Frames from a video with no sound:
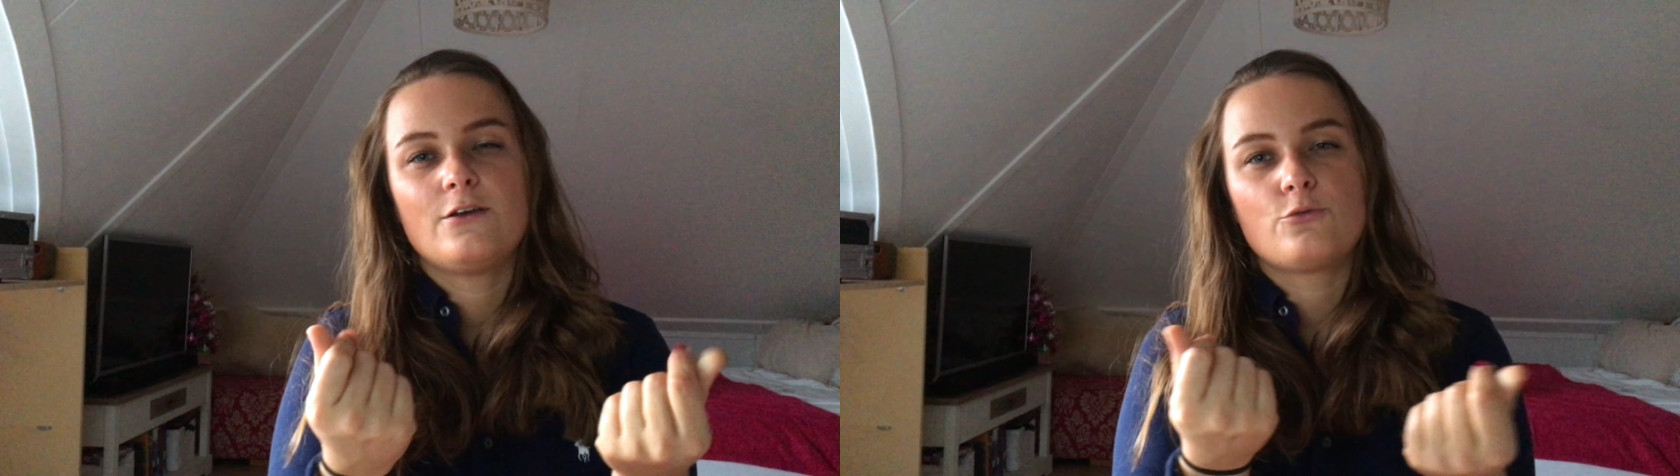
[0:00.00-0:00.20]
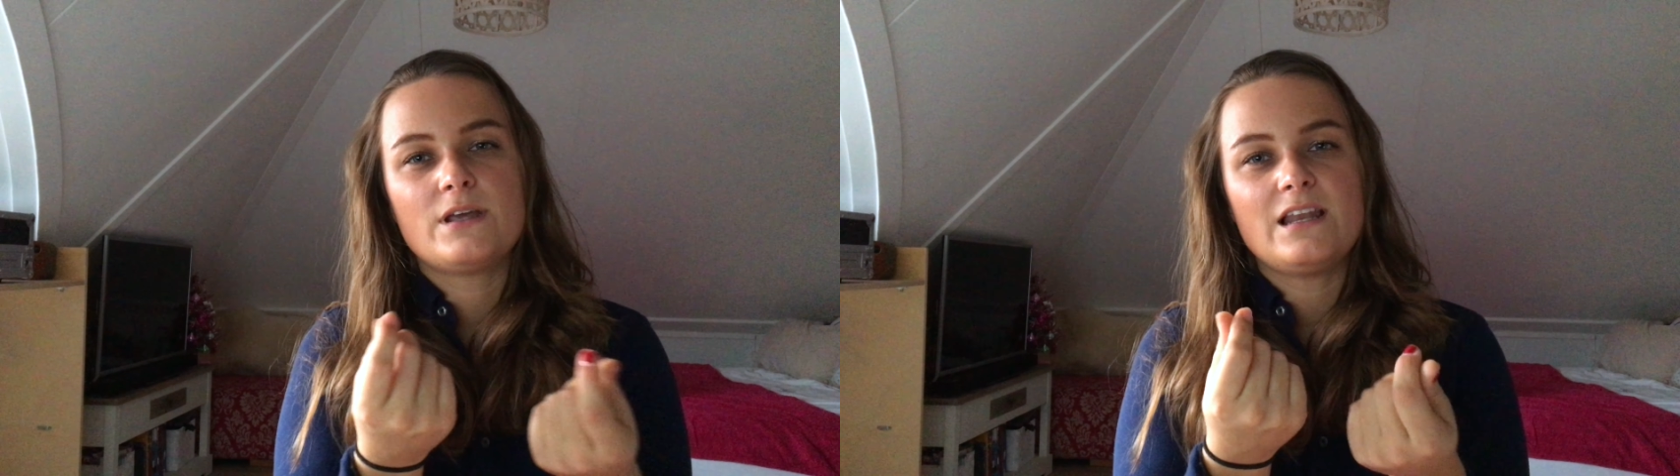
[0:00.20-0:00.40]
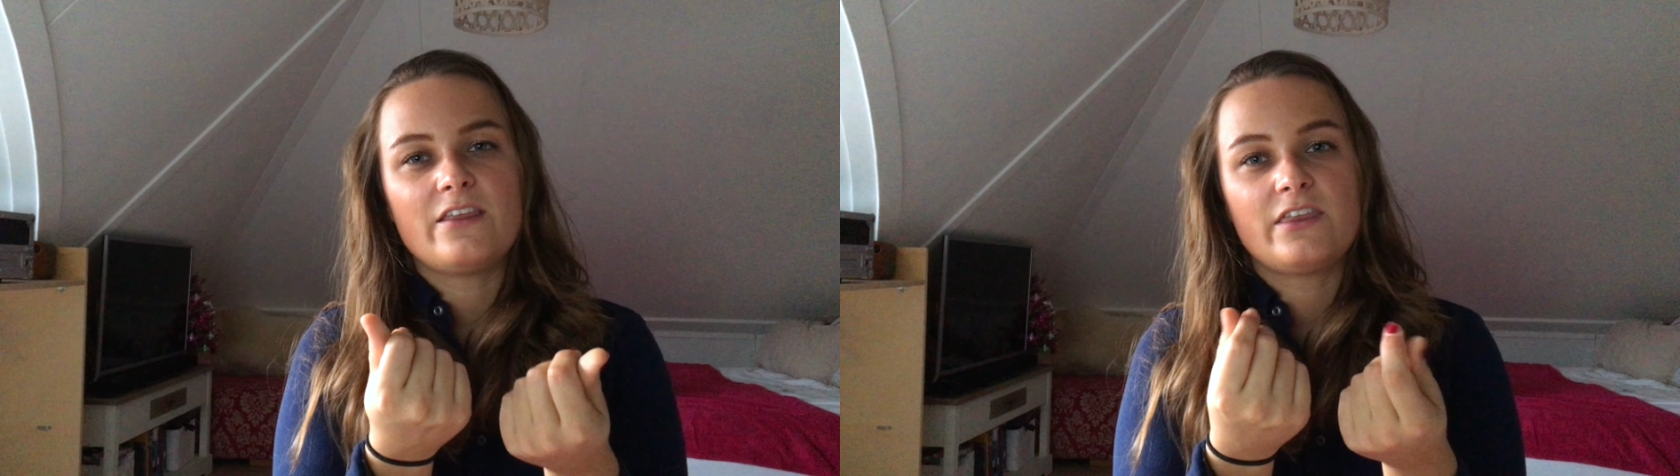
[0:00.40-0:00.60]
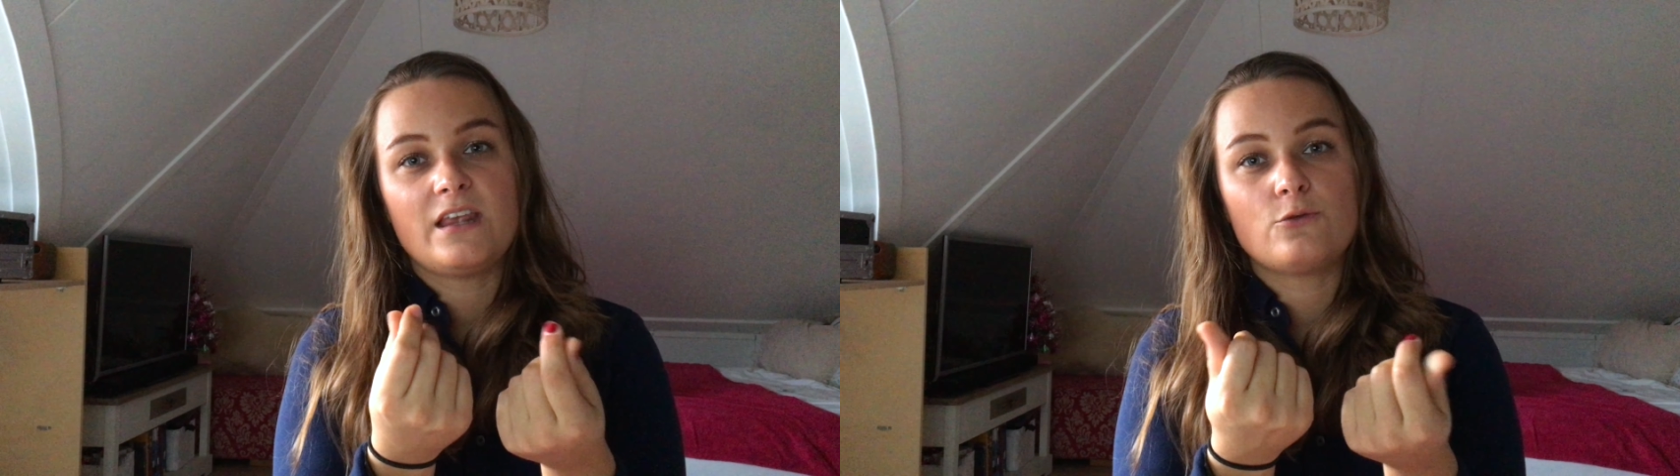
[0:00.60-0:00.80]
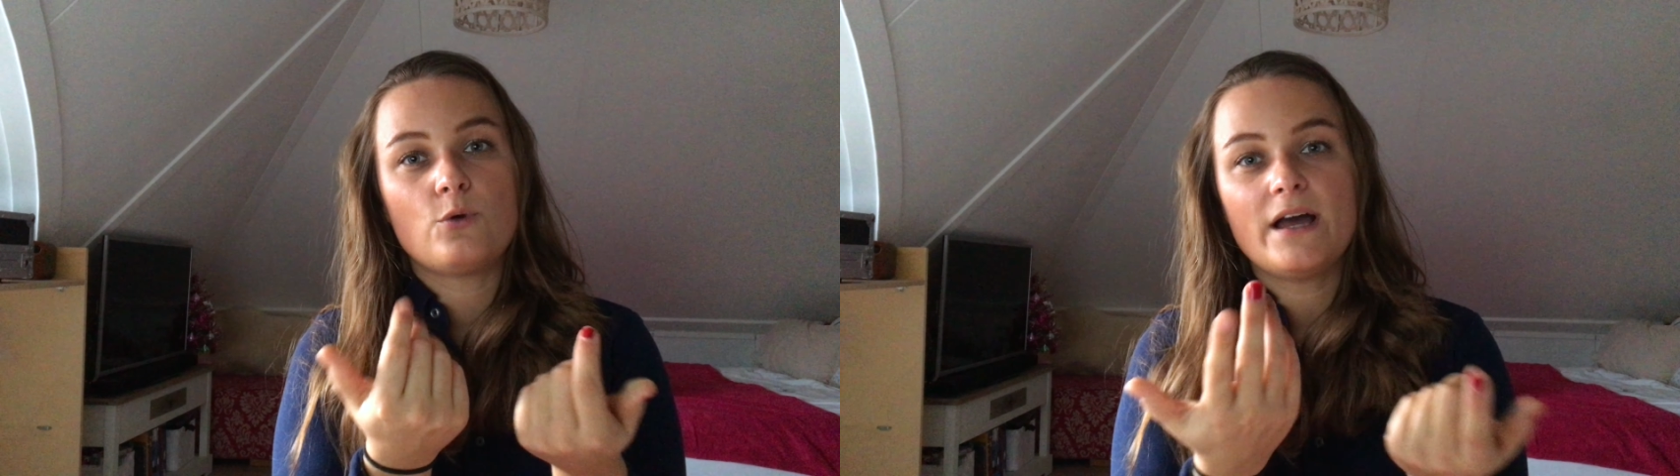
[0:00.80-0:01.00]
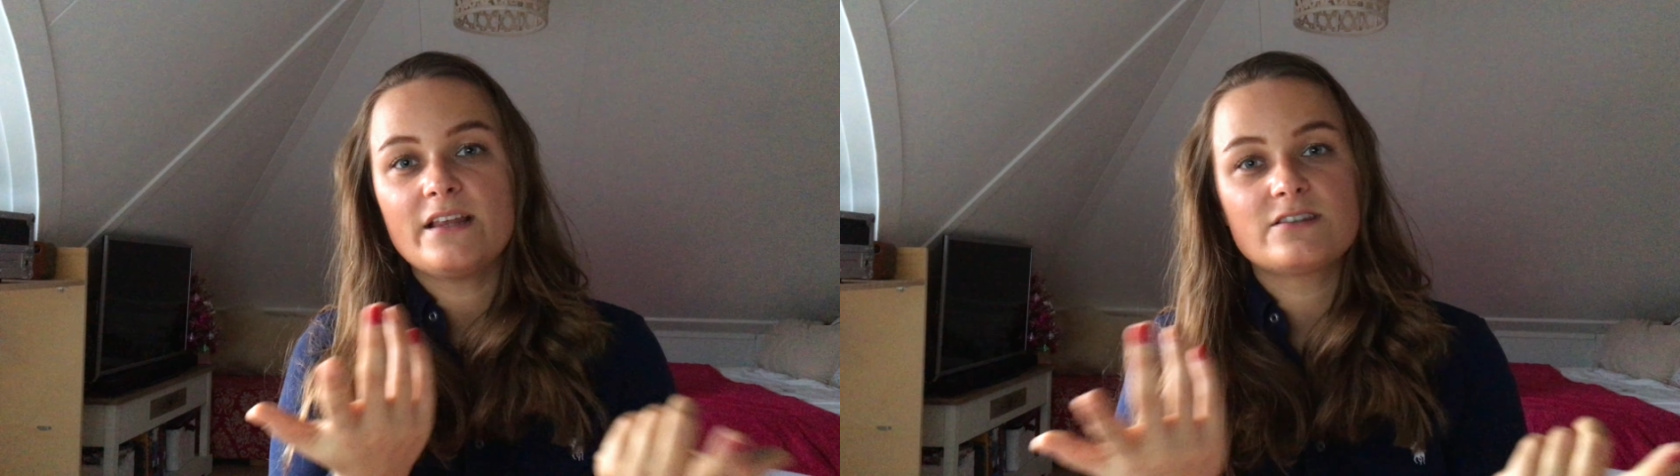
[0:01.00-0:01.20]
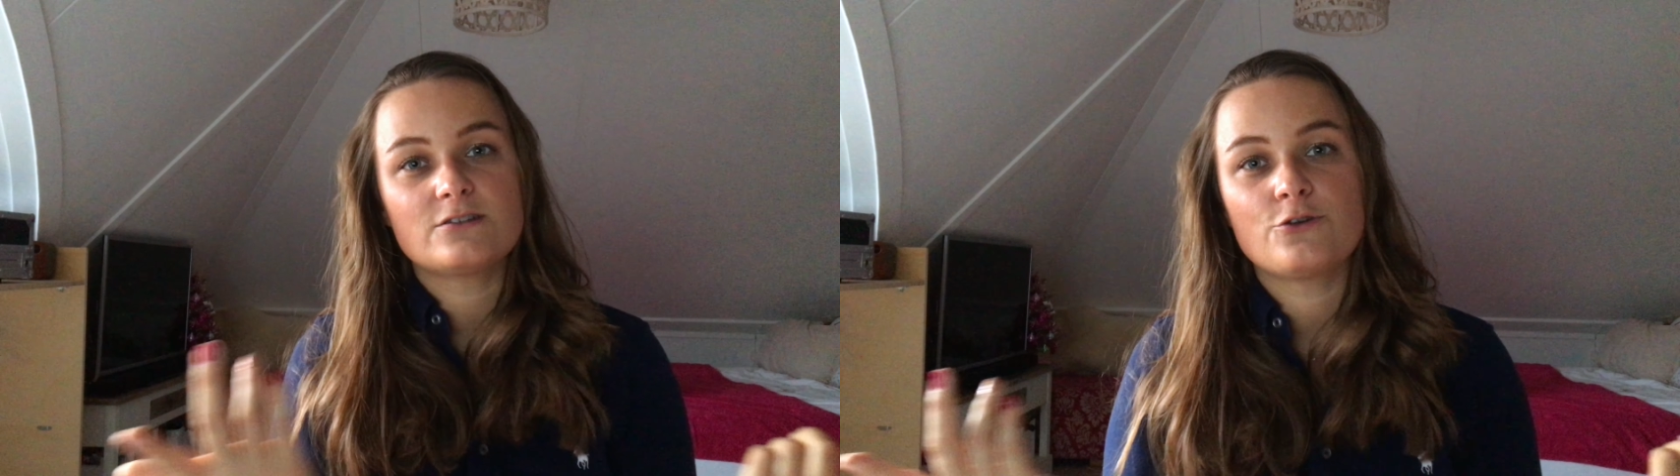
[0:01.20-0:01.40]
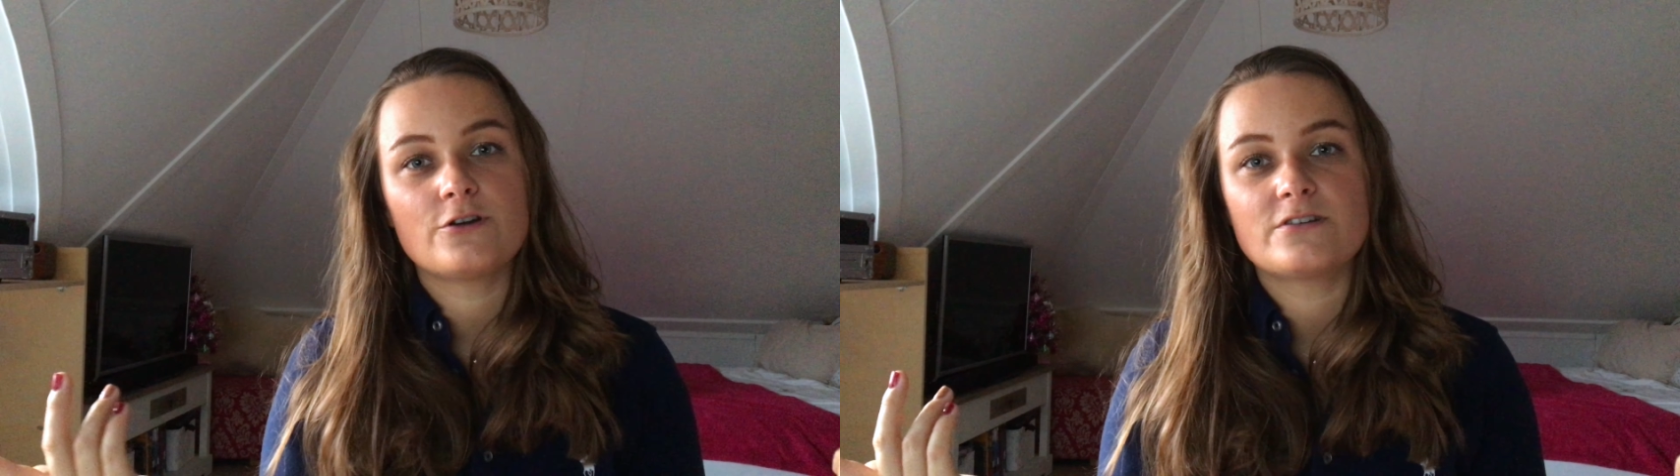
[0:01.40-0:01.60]
really thin white
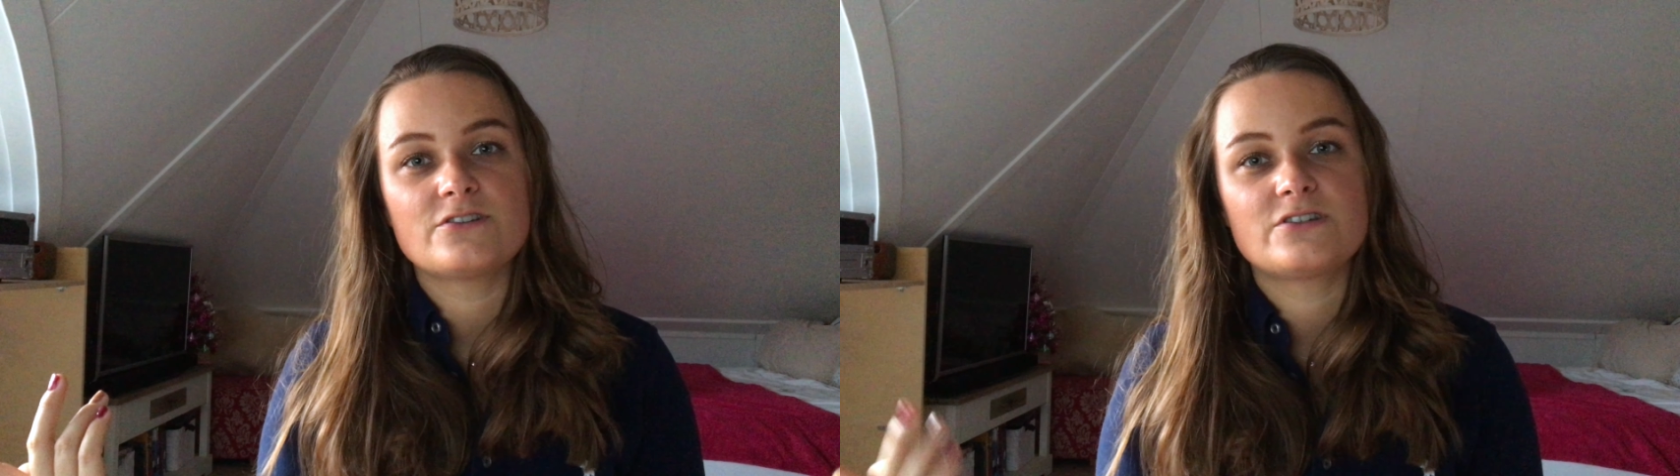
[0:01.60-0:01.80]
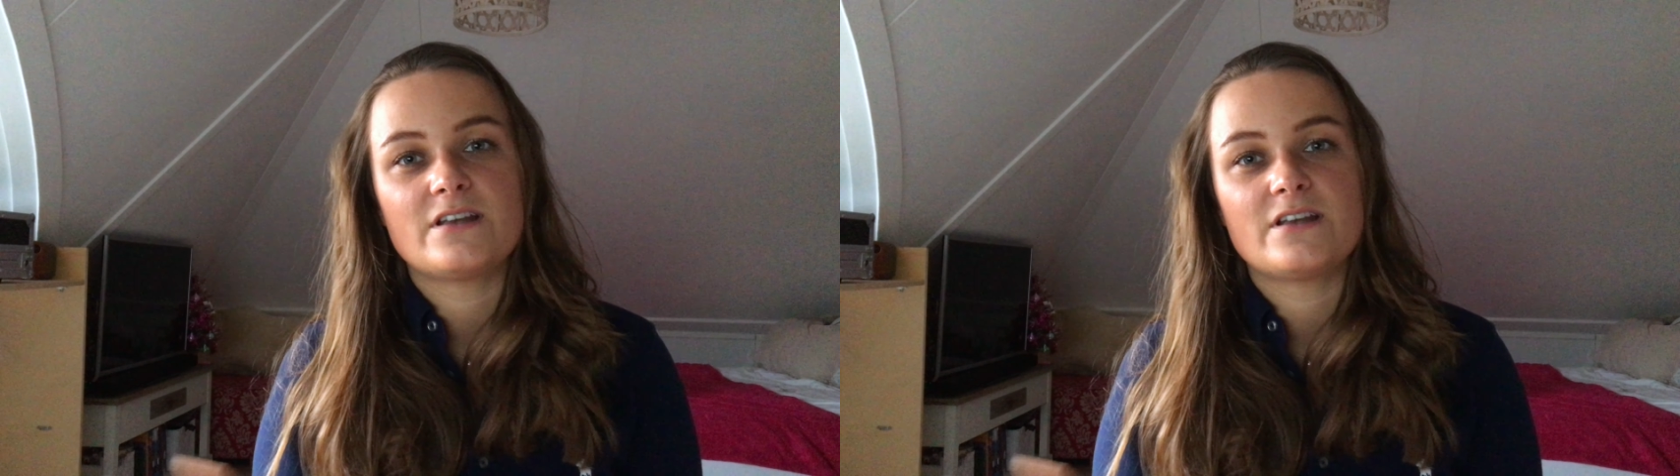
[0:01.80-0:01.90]
curtains.